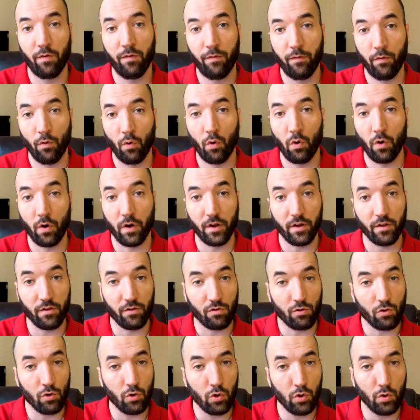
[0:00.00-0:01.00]
for
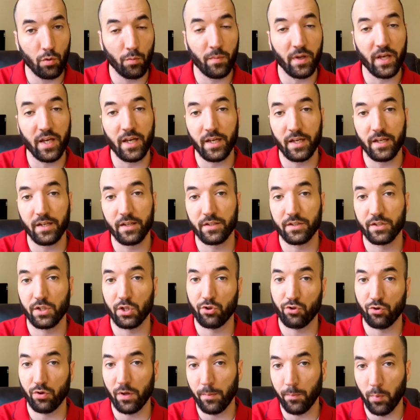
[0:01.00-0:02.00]
Zoom is
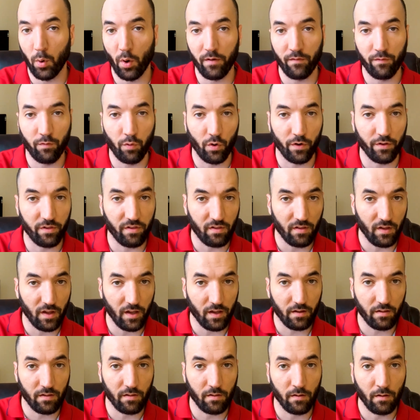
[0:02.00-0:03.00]

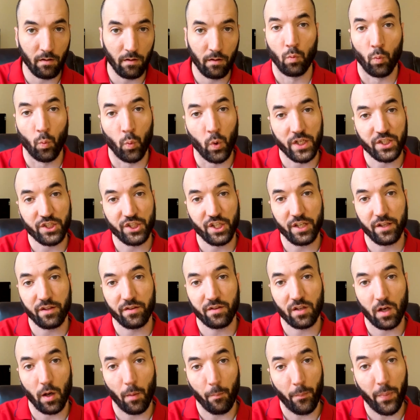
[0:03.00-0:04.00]
3.46, which
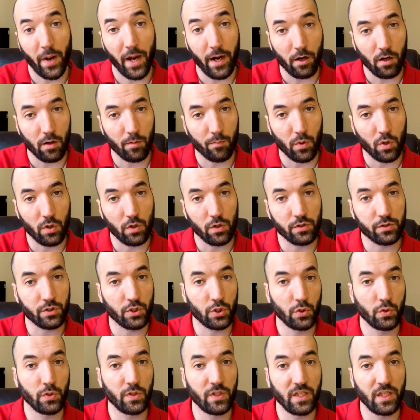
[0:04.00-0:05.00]
is comparable
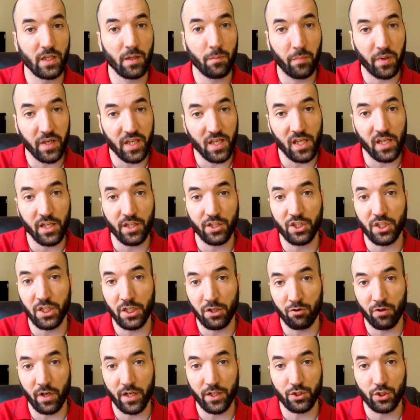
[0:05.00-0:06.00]
to the
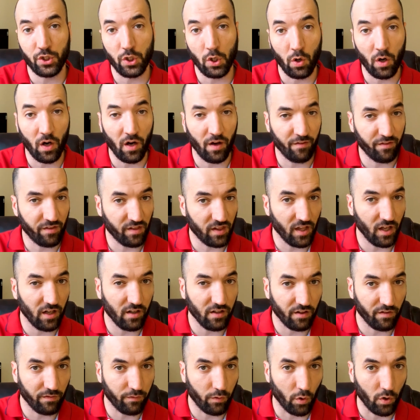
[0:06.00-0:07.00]
PEG ratio of
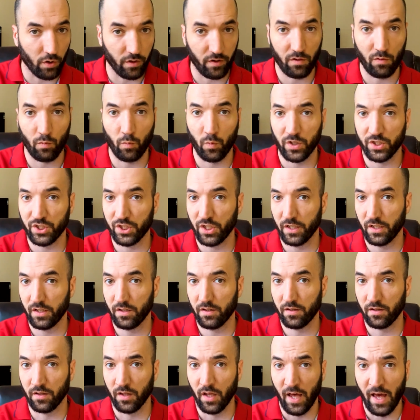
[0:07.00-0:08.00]
Salesforce, which
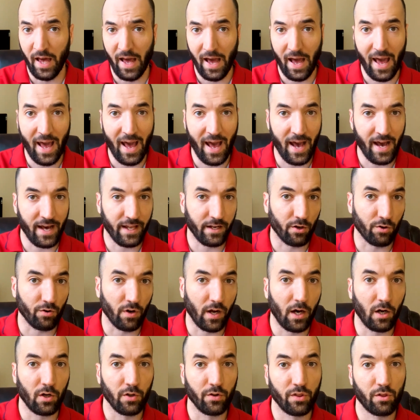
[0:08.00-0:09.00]
is at
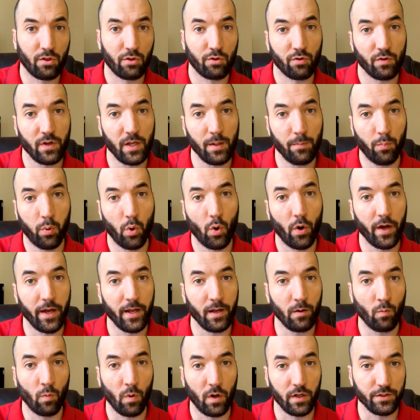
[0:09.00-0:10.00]
around
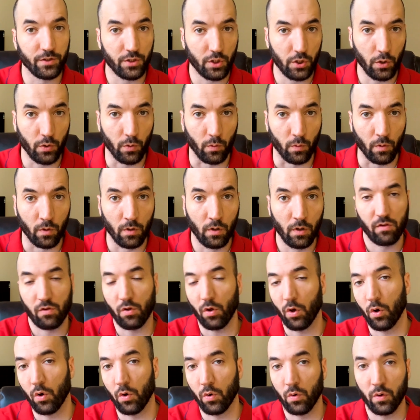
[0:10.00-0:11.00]
3.12.
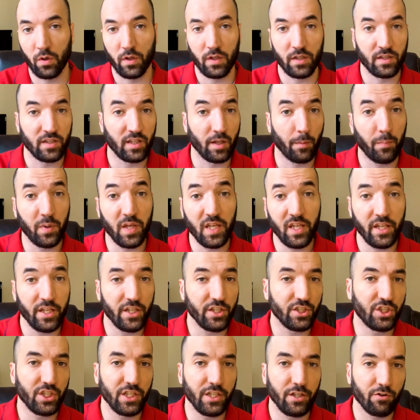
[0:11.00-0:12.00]
So the
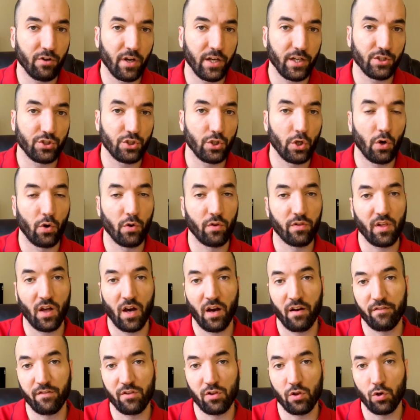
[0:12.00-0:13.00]
PEG ratios
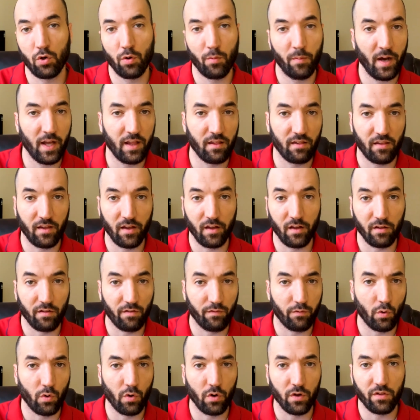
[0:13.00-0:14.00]
of Zoom and
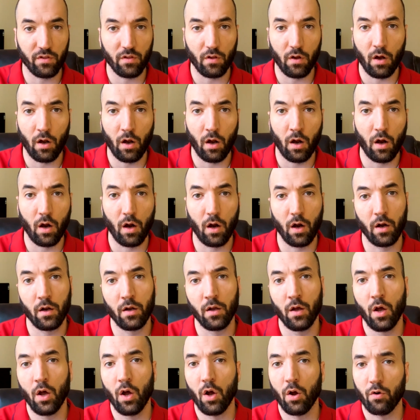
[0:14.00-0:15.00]
Salesforce
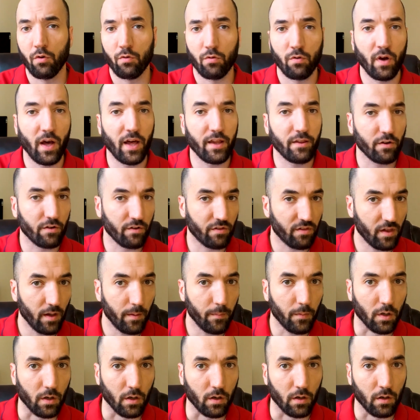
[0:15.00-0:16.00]
are rather
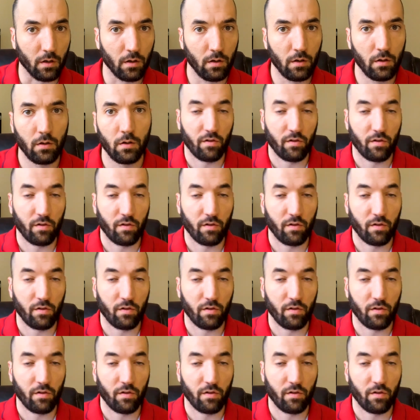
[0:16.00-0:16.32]
similar.